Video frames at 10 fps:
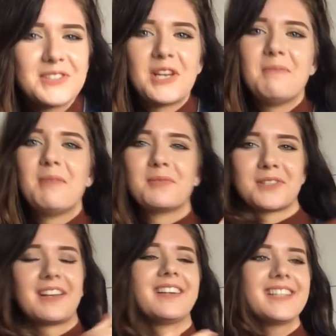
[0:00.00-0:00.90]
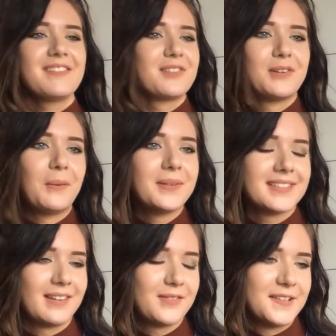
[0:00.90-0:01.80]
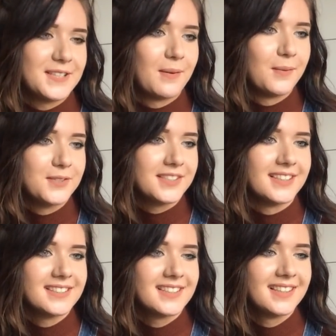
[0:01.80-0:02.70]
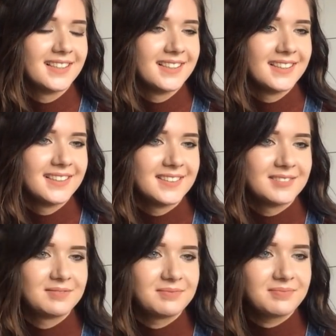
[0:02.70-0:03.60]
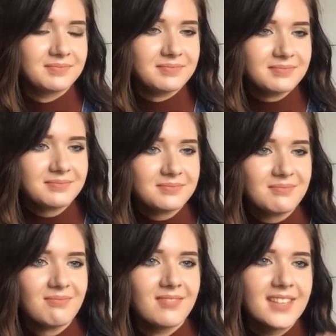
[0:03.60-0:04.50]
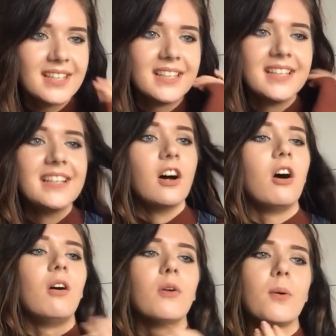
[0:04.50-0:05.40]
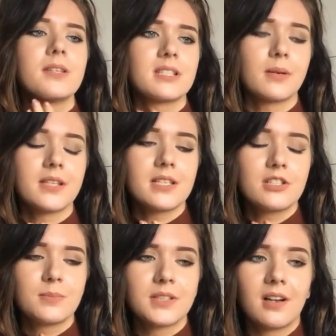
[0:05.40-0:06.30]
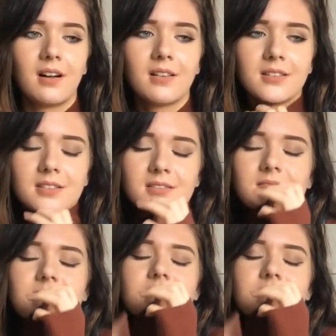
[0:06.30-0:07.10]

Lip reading: Jimmy was like, I didn't even notice that the first time I watched this. Oh no, is this where they teach him the dance?